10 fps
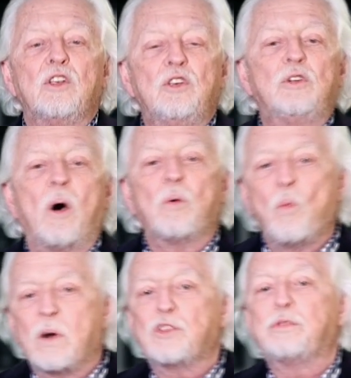You don't
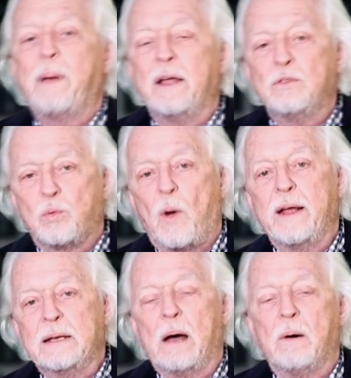want to spend
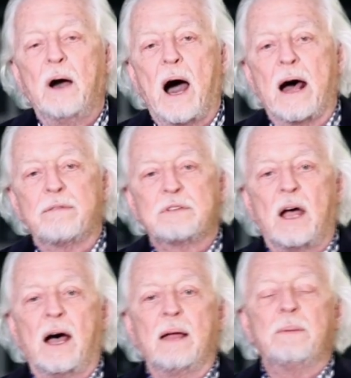right now a lot of
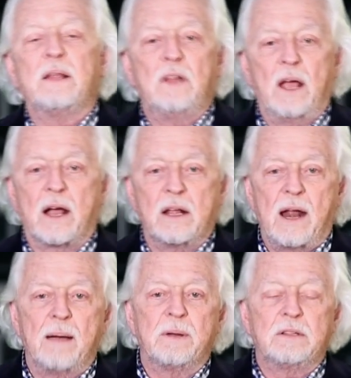time on the
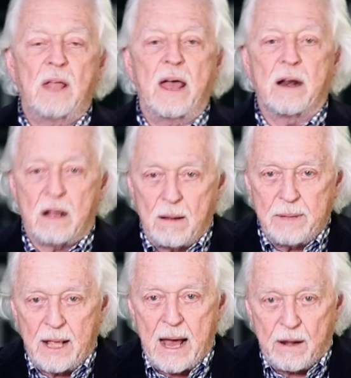economic data
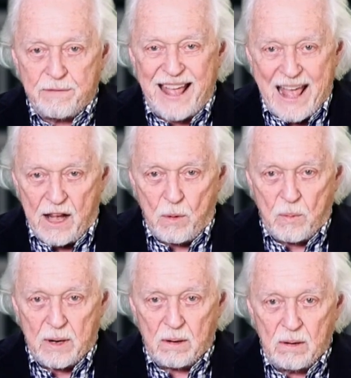coming out of
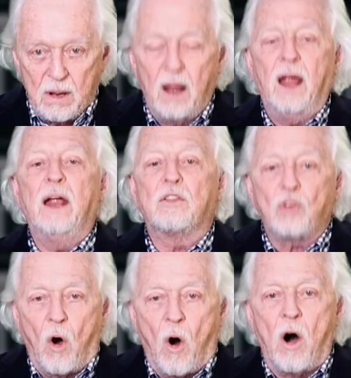anywhere.
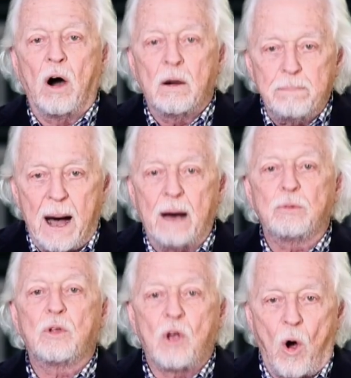It's all
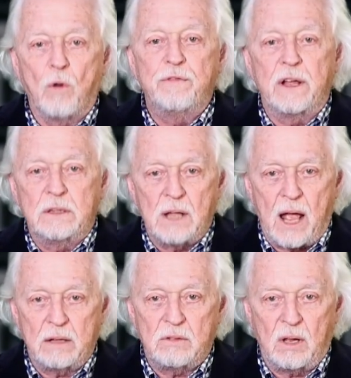about
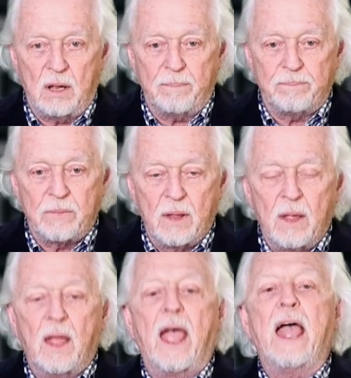COVID-19.
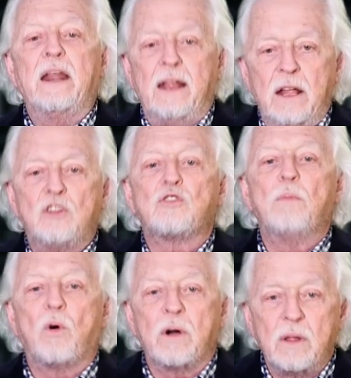And each
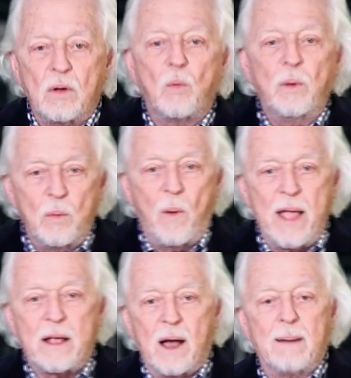morning we
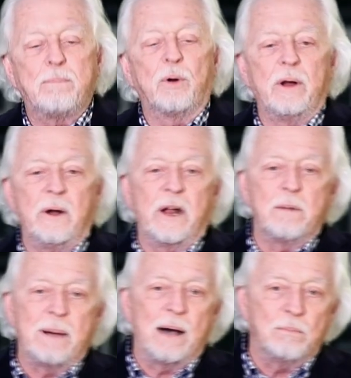wake up, we're hearing
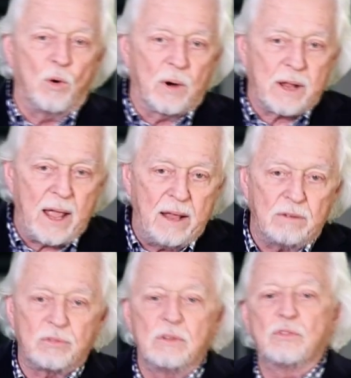about more
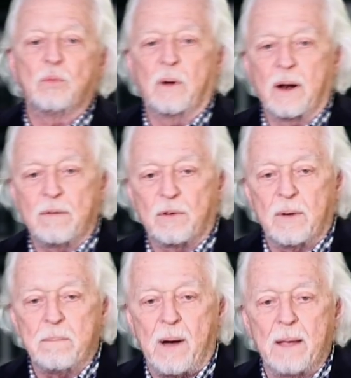cases, whatever
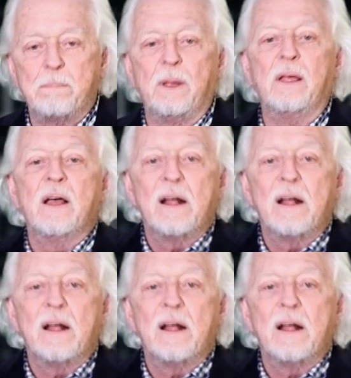it might be.